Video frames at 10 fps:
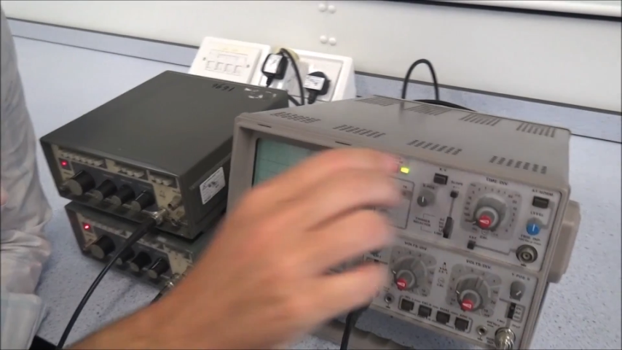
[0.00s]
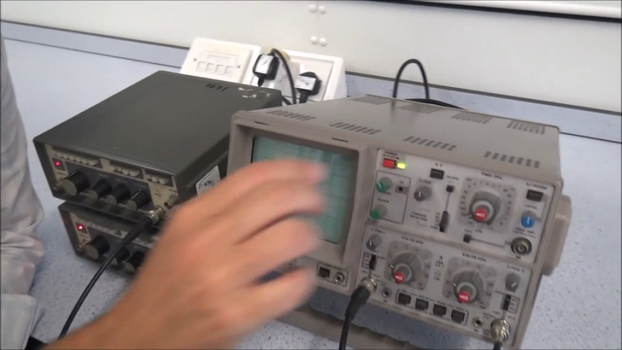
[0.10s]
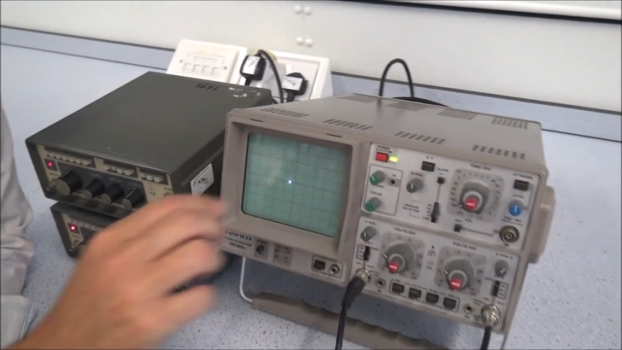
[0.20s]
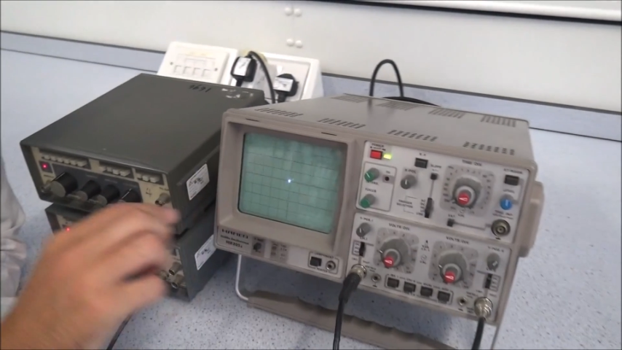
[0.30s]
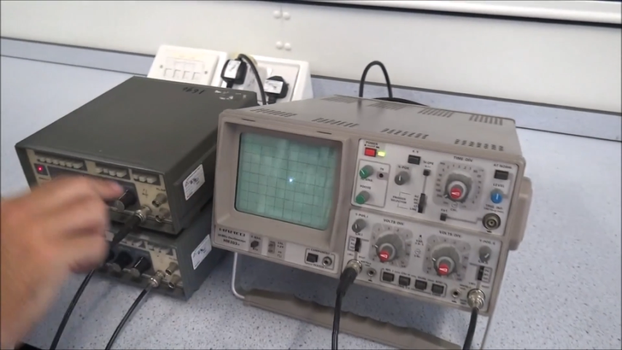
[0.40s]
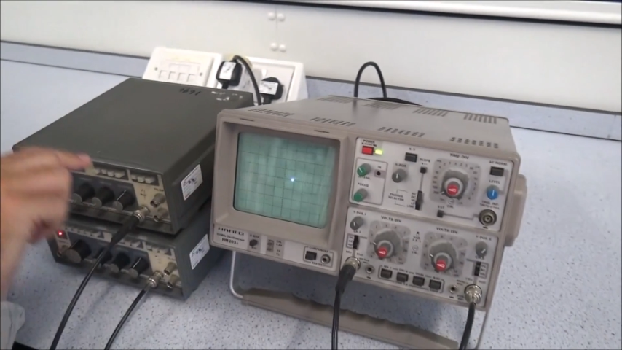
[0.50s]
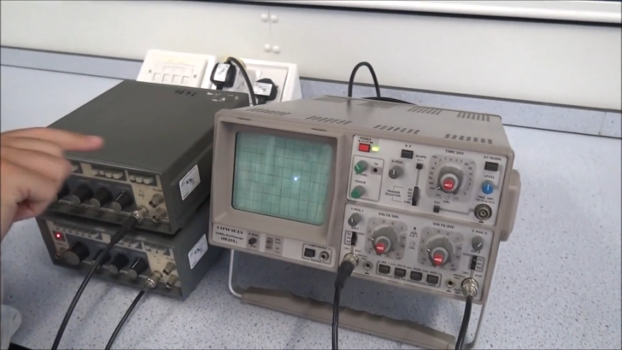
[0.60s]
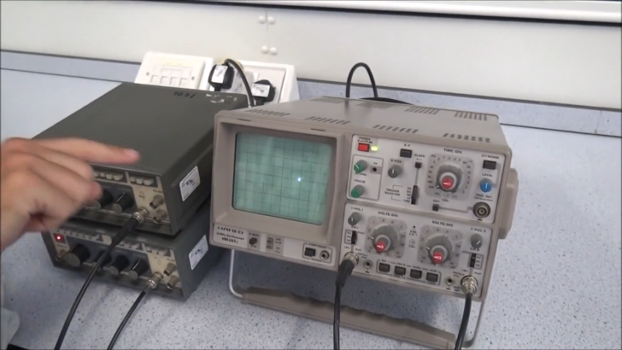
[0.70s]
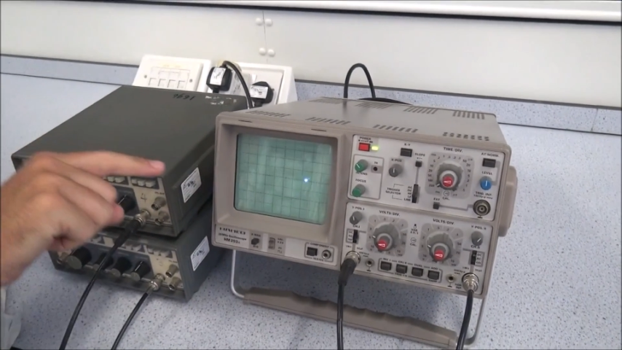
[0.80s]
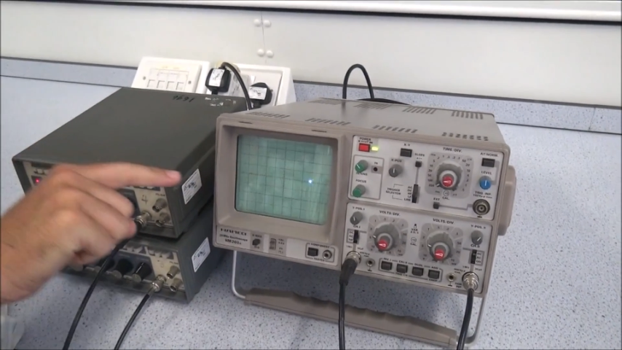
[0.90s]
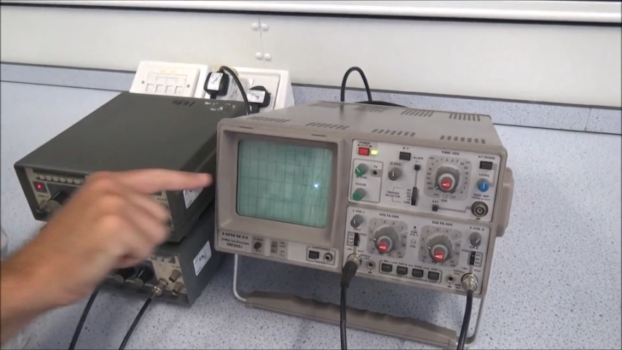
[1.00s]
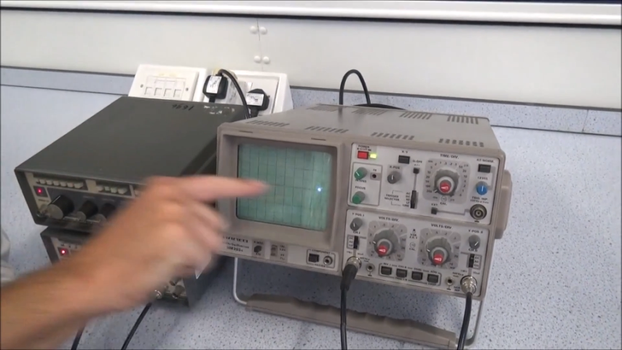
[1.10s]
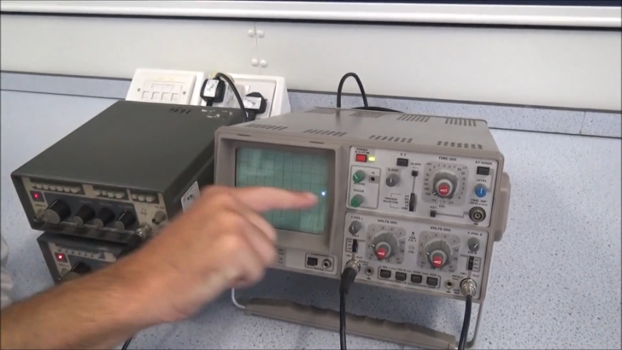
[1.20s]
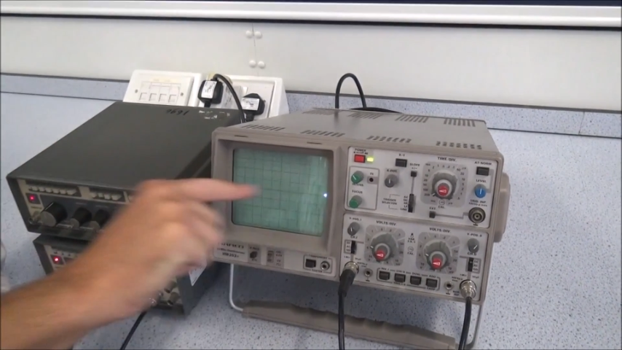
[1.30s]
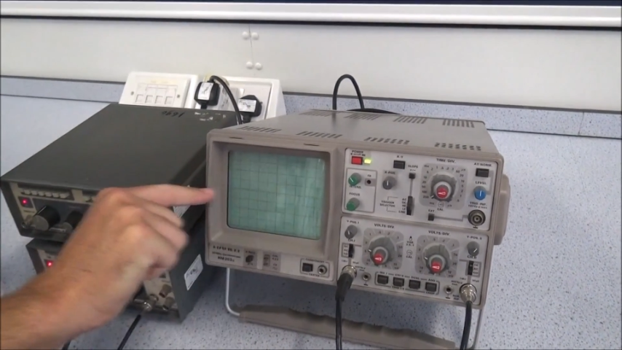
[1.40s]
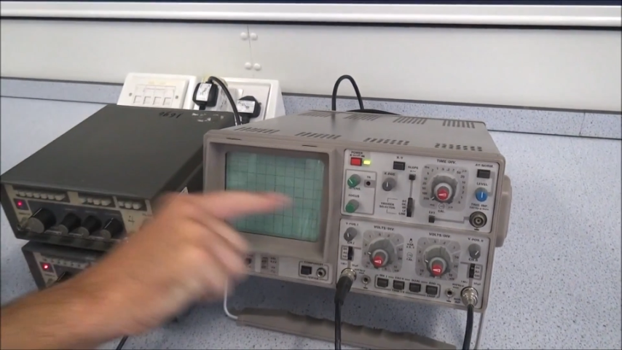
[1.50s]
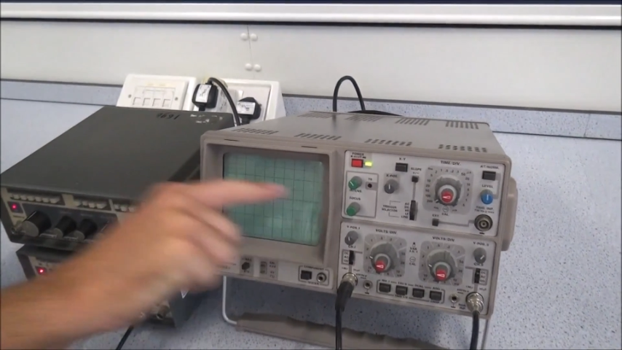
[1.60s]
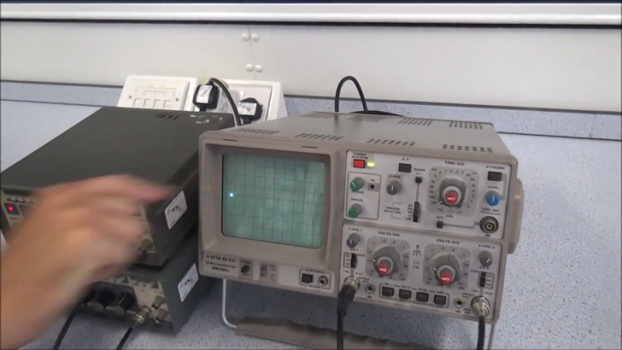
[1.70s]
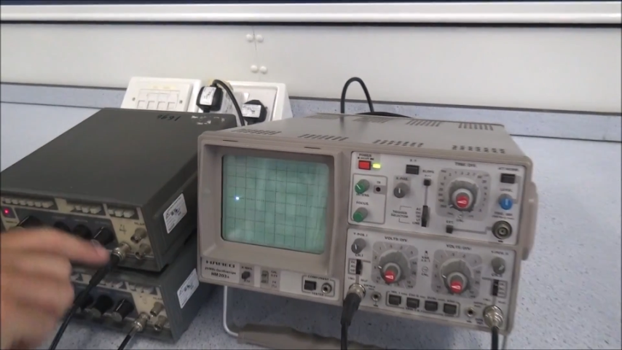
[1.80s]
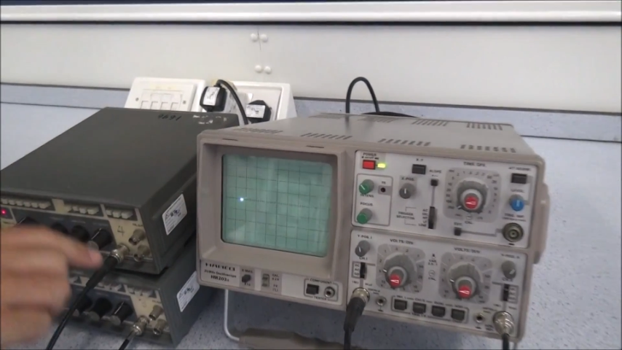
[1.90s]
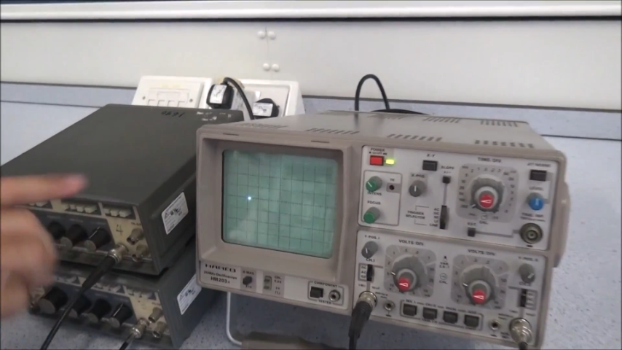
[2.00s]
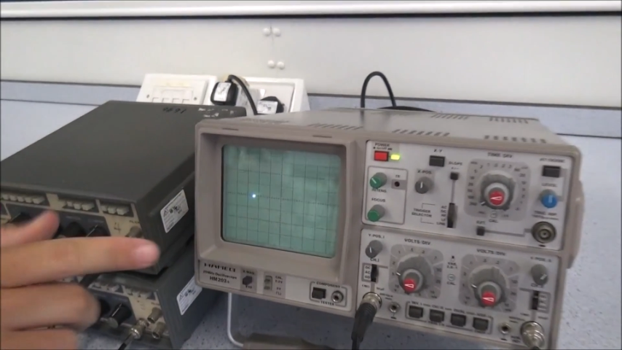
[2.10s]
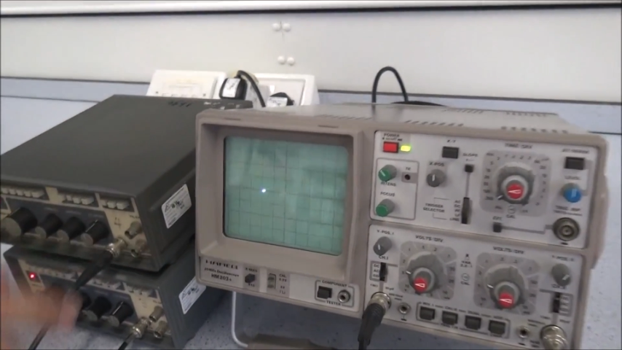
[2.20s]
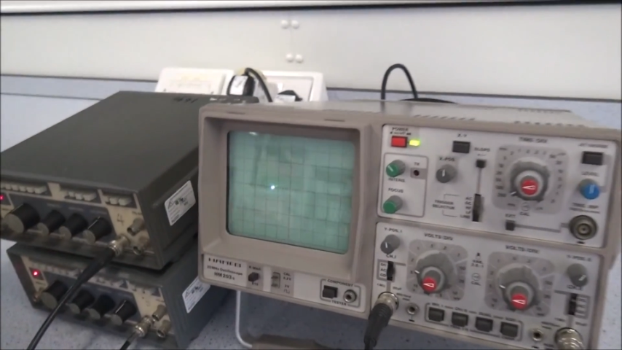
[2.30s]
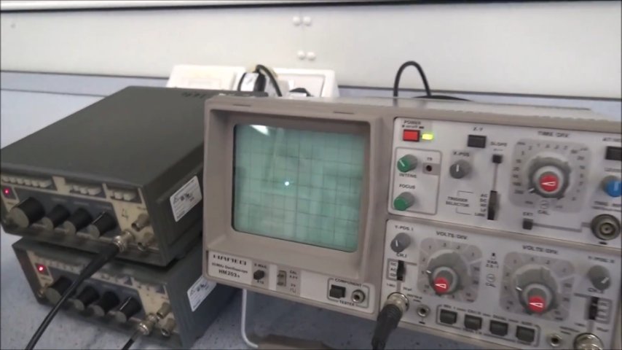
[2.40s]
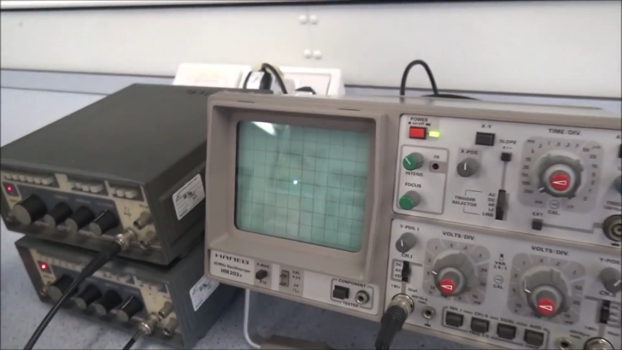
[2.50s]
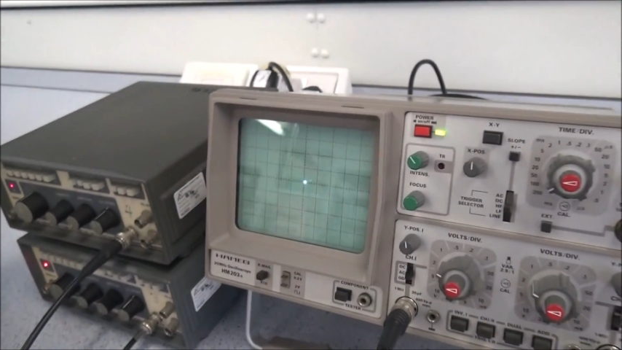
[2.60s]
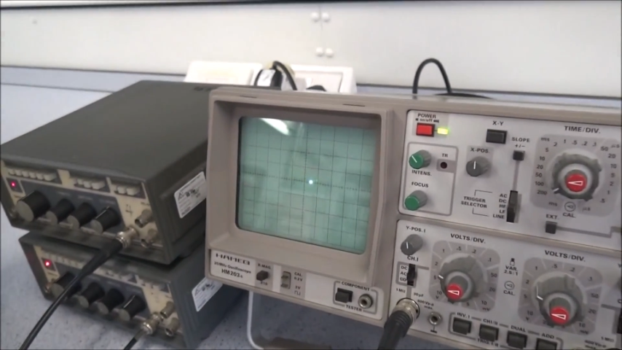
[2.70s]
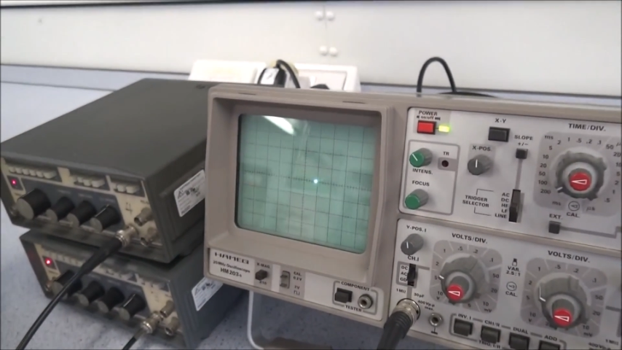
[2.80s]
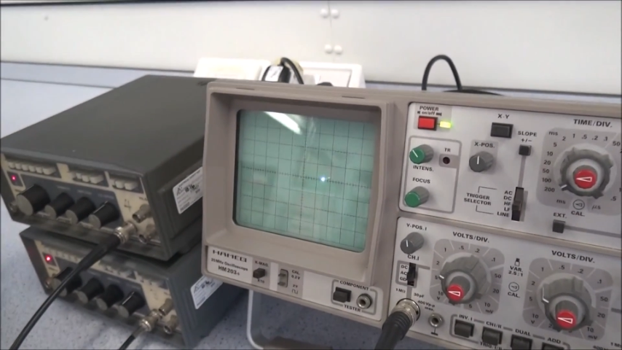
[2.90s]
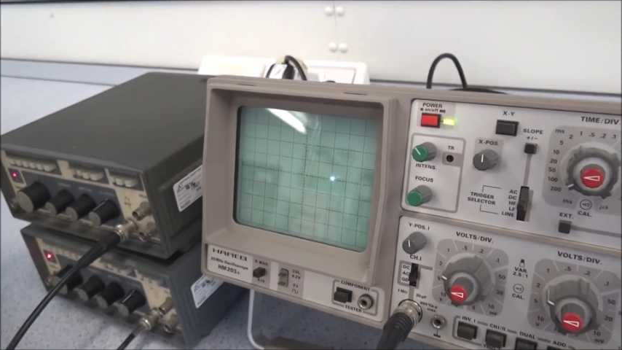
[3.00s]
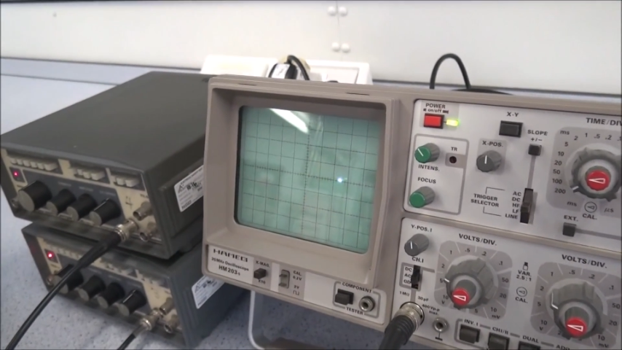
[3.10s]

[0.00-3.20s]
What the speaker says: (no speaker visible)